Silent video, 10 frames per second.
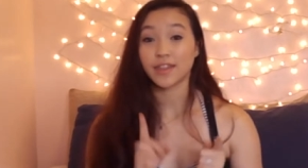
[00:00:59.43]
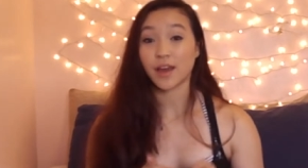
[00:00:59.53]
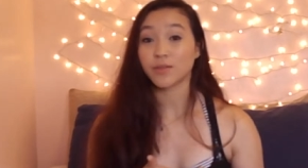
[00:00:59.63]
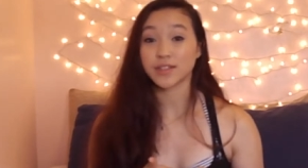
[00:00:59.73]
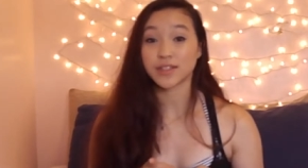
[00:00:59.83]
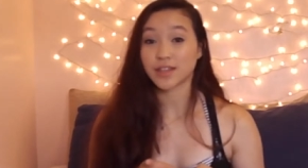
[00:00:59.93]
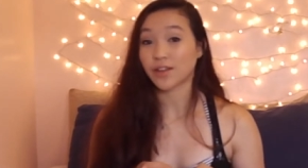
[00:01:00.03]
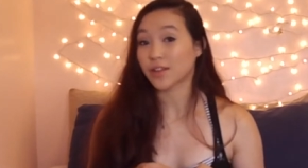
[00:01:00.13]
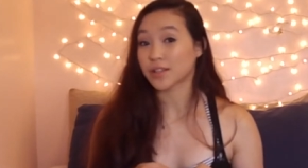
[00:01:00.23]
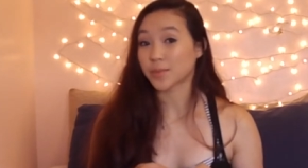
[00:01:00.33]
That was the
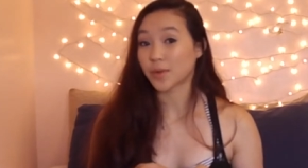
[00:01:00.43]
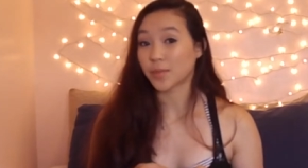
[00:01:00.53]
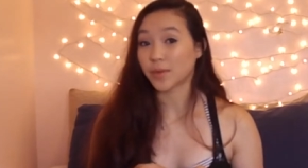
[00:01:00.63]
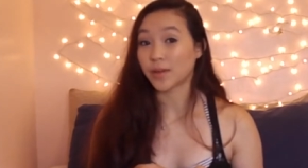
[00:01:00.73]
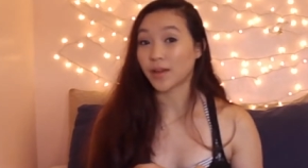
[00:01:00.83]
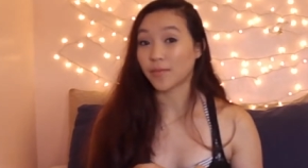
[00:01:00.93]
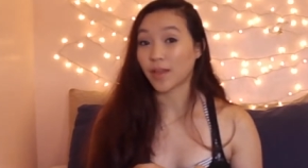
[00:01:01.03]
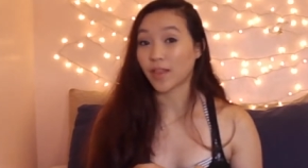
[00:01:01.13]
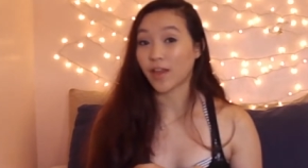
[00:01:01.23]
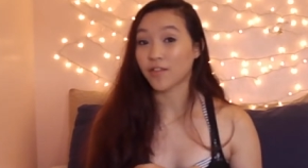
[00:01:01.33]
scariest moment of
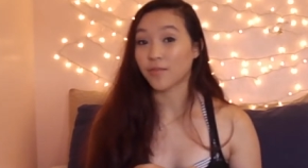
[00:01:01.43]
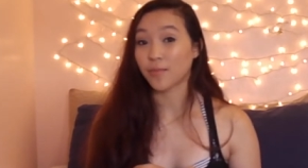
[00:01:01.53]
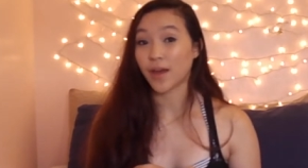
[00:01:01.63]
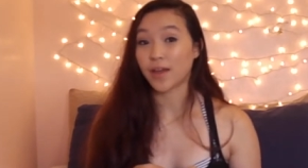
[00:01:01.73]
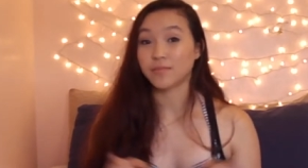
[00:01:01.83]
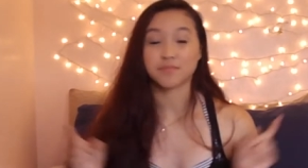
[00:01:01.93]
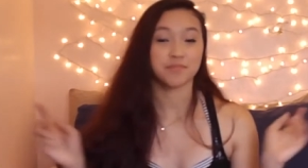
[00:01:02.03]
my life, but